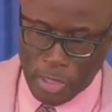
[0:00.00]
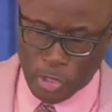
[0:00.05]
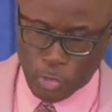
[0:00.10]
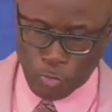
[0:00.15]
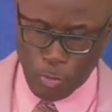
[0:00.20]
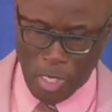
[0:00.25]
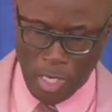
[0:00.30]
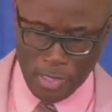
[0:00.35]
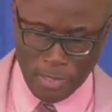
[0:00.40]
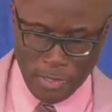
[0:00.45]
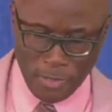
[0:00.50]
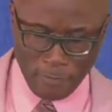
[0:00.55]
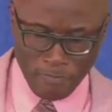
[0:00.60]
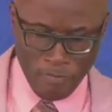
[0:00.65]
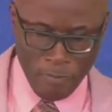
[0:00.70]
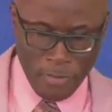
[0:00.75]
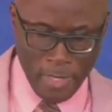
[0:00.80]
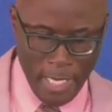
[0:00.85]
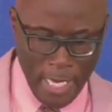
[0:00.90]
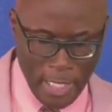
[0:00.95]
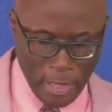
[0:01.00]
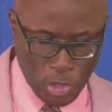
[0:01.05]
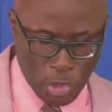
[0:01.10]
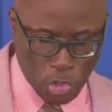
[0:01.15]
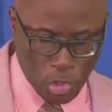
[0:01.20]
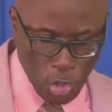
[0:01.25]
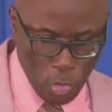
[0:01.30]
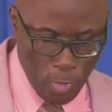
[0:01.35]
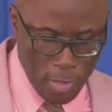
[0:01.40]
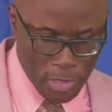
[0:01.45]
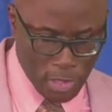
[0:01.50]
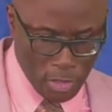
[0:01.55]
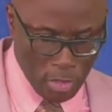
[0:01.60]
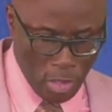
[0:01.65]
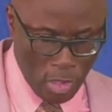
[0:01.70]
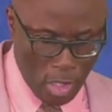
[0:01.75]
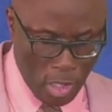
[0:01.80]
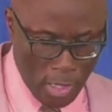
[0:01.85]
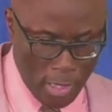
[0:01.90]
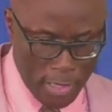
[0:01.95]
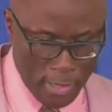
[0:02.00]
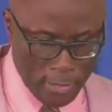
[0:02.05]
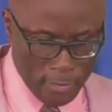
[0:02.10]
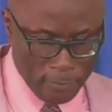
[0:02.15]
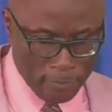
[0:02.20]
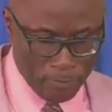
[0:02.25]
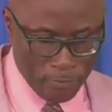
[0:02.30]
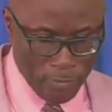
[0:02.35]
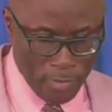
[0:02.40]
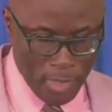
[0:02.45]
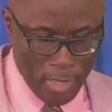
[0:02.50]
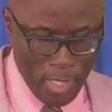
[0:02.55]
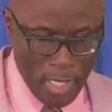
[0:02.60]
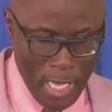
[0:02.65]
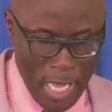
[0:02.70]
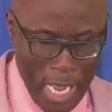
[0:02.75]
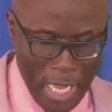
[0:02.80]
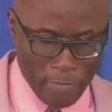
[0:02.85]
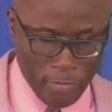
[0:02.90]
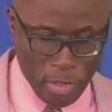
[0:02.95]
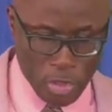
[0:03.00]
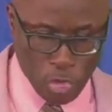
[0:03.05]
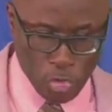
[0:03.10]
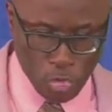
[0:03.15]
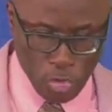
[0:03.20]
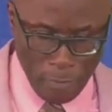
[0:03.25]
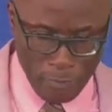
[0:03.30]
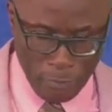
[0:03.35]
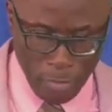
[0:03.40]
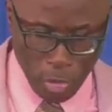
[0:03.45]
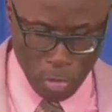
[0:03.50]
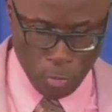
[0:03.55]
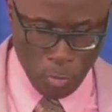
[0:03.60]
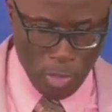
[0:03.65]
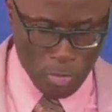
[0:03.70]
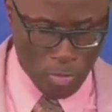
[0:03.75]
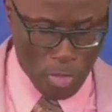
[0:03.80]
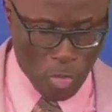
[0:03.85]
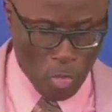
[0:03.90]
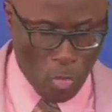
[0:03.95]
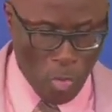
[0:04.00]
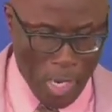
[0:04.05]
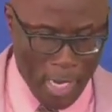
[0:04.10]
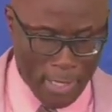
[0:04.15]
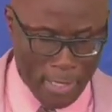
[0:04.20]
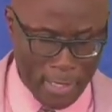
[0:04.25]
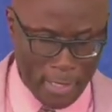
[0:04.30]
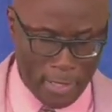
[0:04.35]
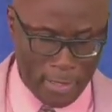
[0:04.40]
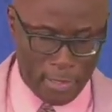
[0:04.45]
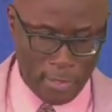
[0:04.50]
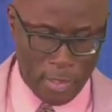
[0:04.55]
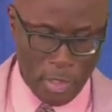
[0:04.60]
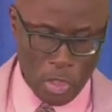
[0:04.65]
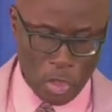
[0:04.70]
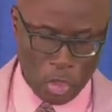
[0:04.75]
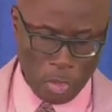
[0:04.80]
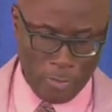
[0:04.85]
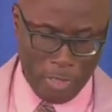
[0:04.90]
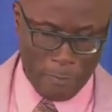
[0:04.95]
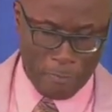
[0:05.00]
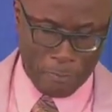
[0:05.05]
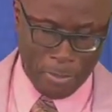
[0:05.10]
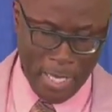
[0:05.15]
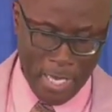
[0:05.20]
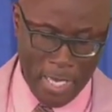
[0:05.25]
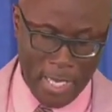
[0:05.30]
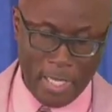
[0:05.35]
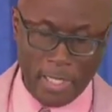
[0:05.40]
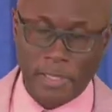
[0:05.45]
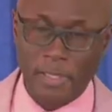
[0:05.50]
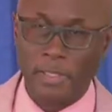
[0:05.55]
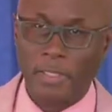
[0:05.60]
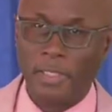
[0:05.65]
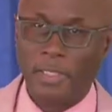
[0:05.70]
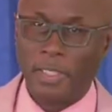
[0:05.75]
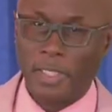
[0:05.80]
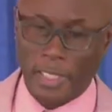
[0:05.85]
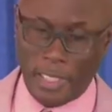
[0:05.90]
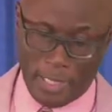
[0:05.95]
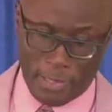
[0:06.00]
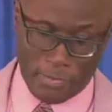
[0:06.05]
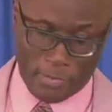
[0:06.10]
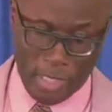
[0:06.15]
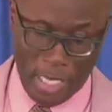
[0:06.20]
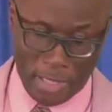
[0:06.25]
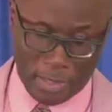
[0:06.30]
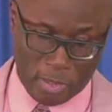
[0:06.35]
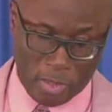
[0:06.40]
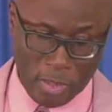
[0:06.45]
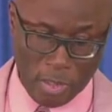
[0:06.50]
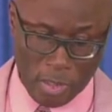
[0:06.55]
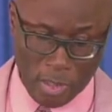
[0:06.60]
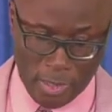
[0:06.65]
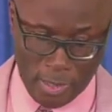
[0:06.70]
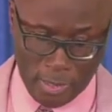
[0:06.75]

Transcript: This was a Jewish coin, and the tribute was required to be paid in that